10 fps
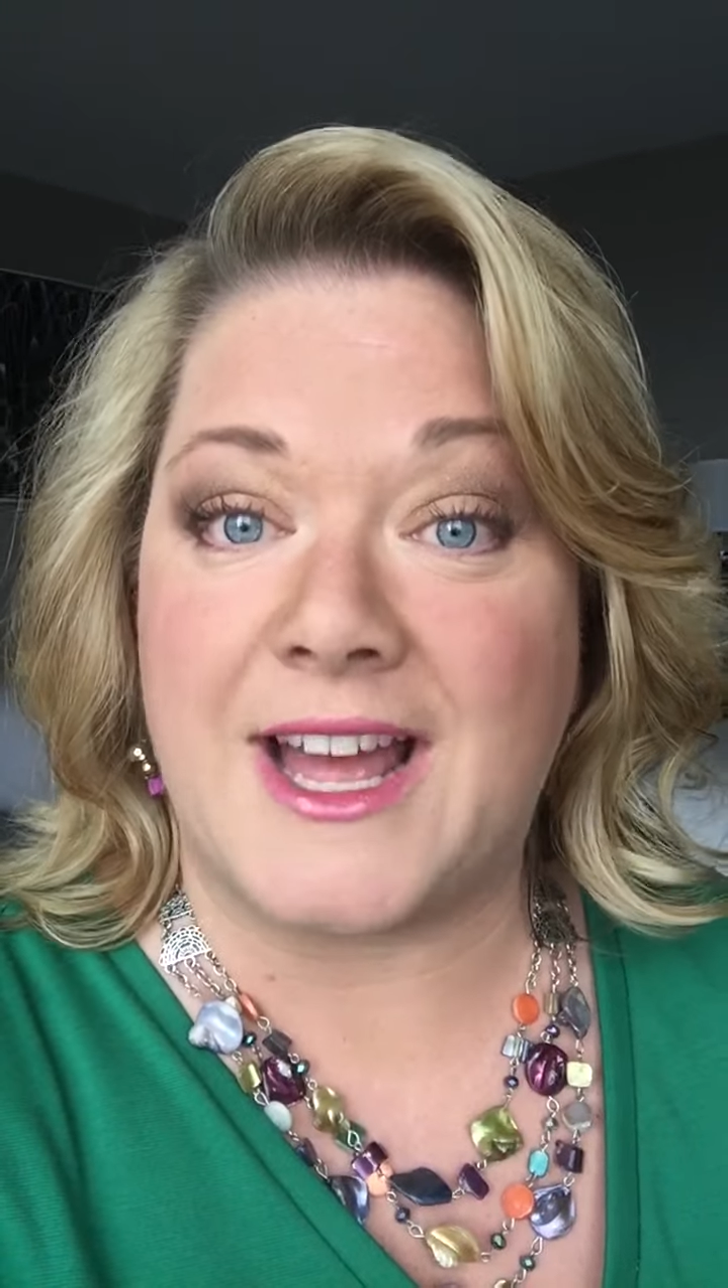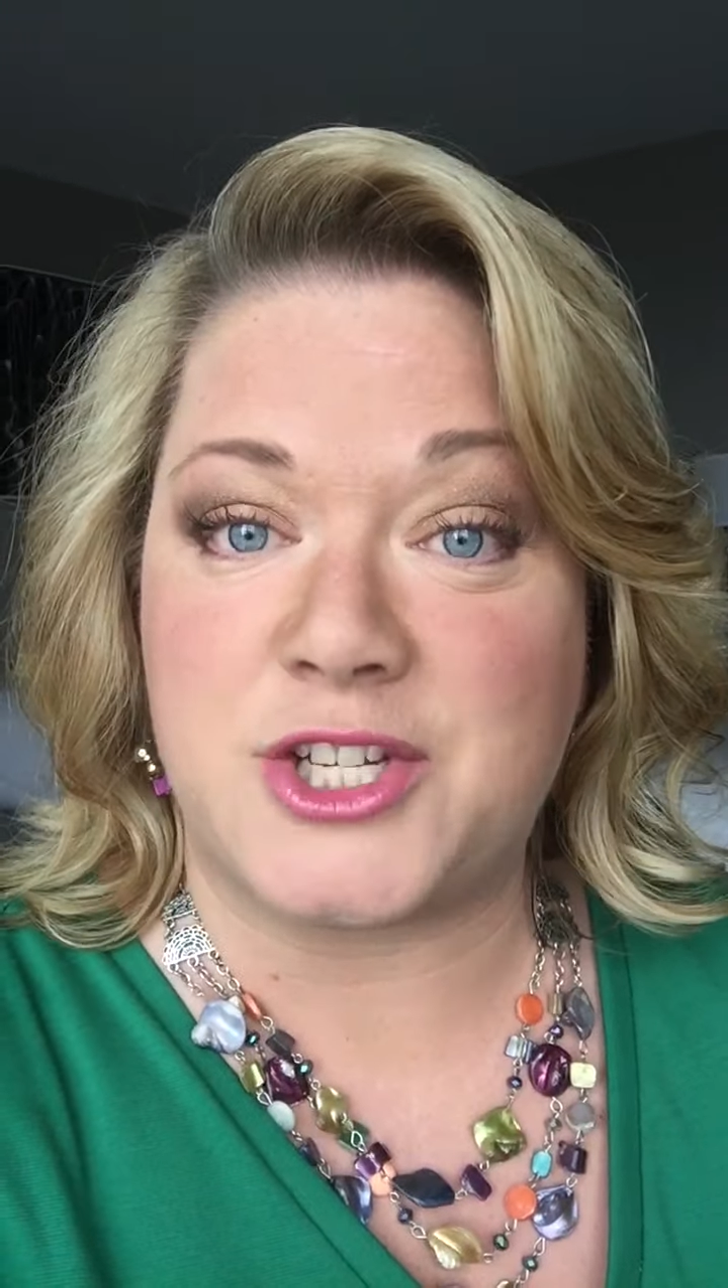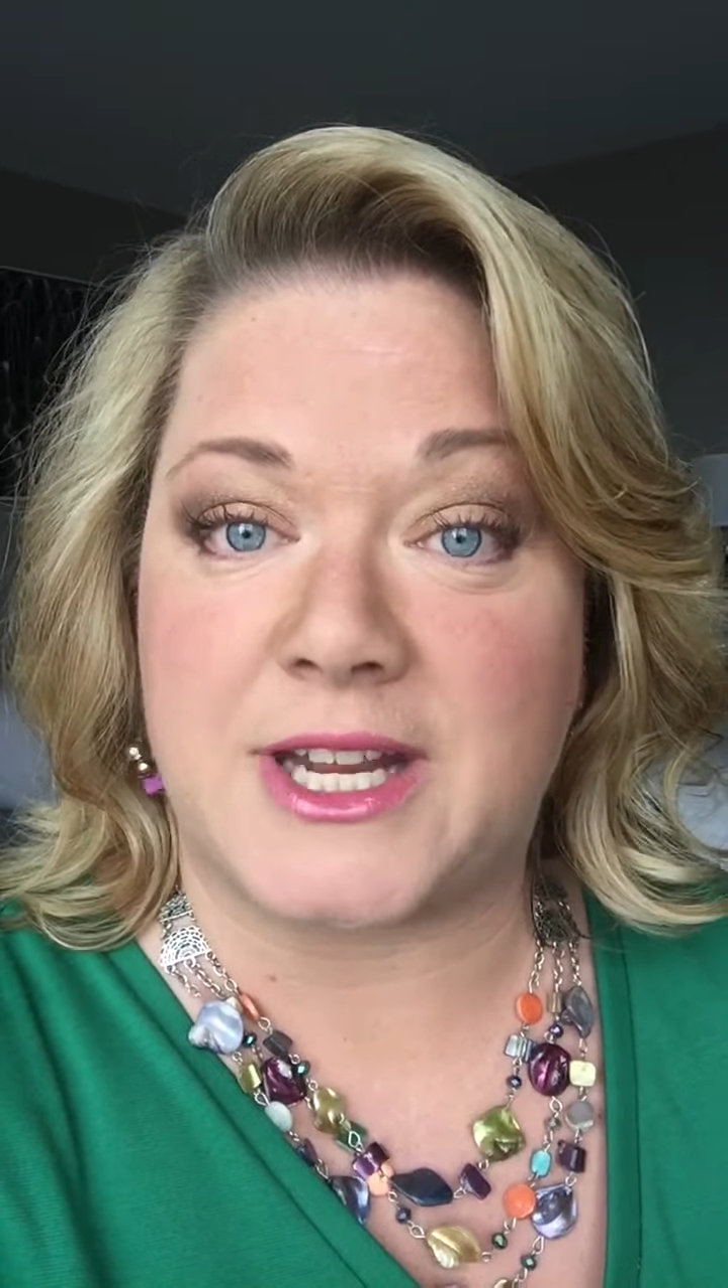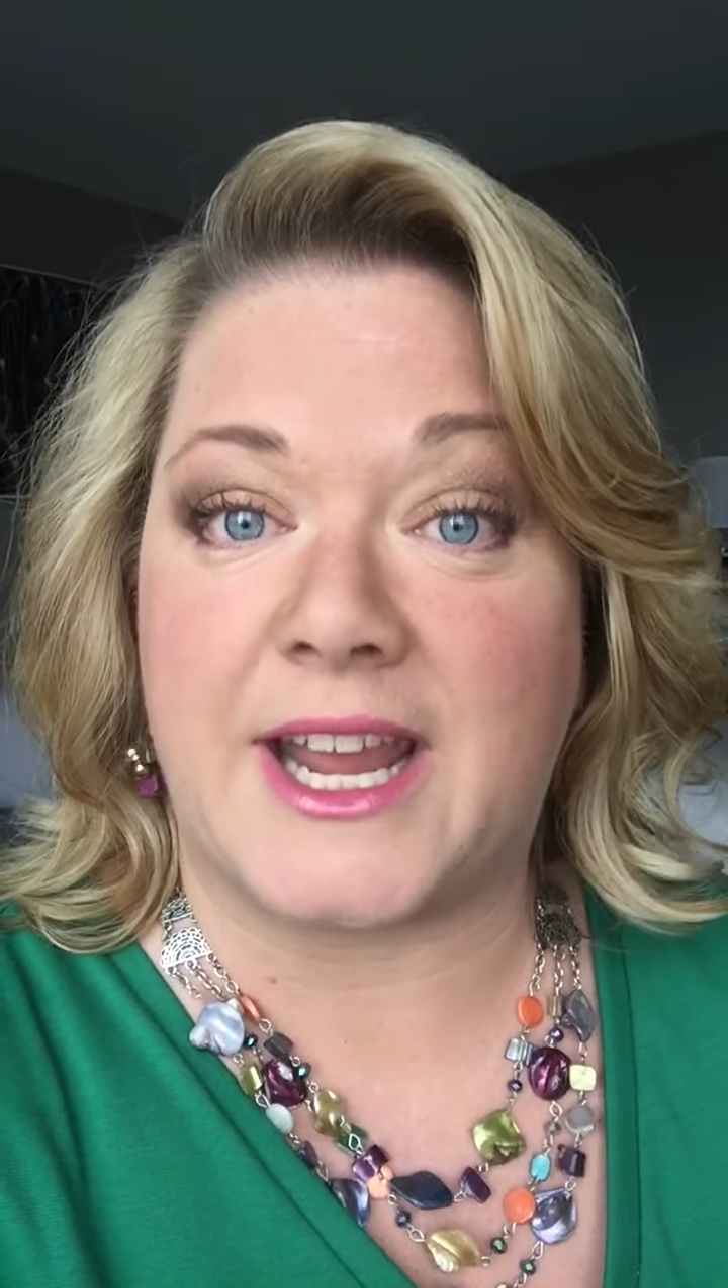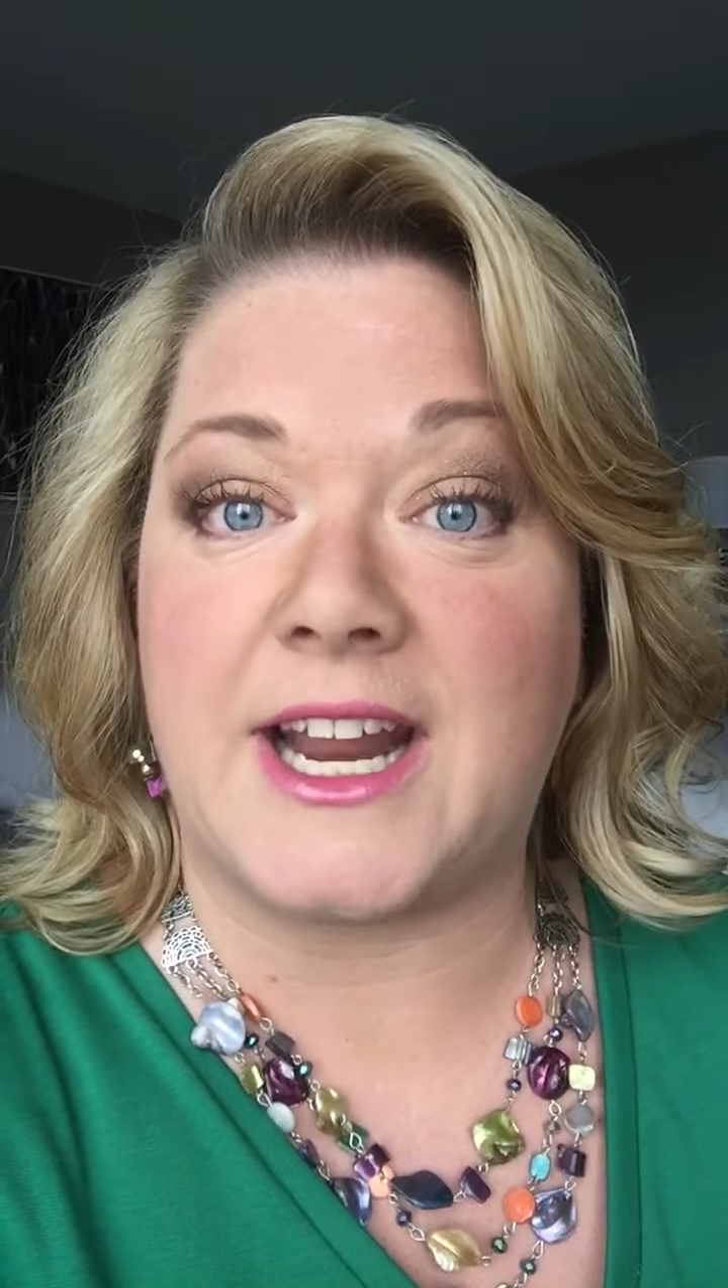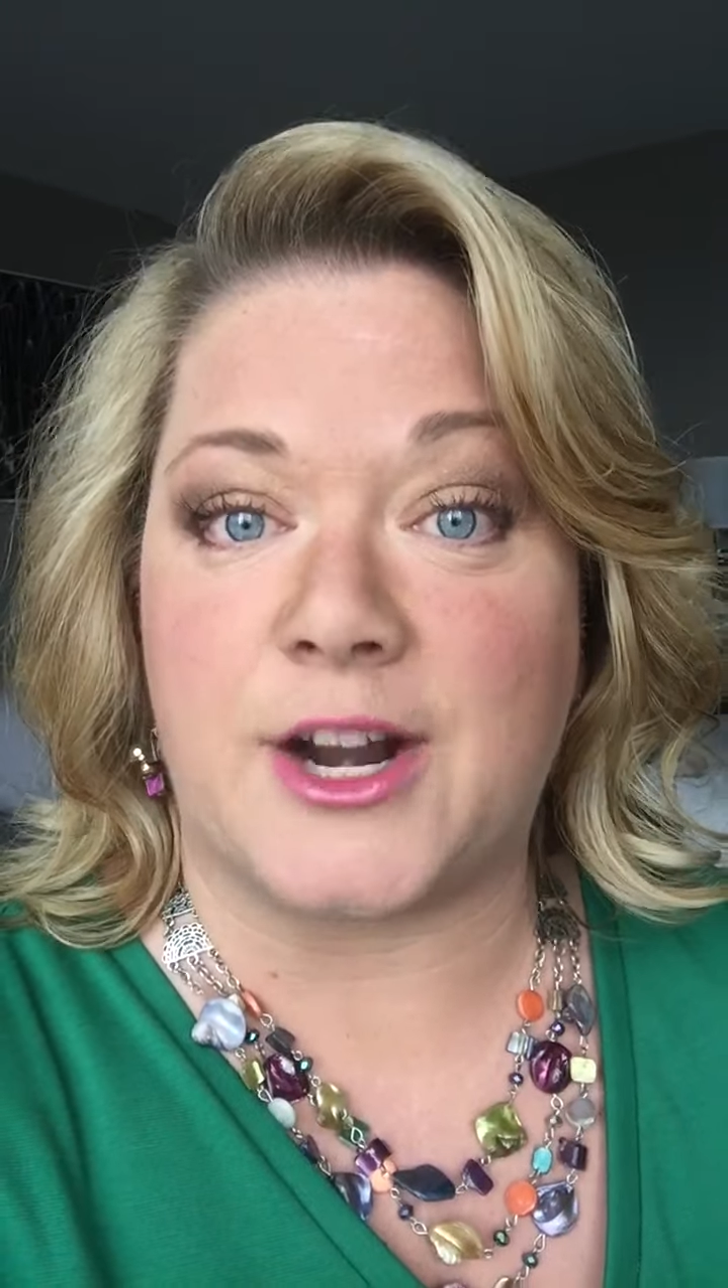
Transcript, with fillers: educate,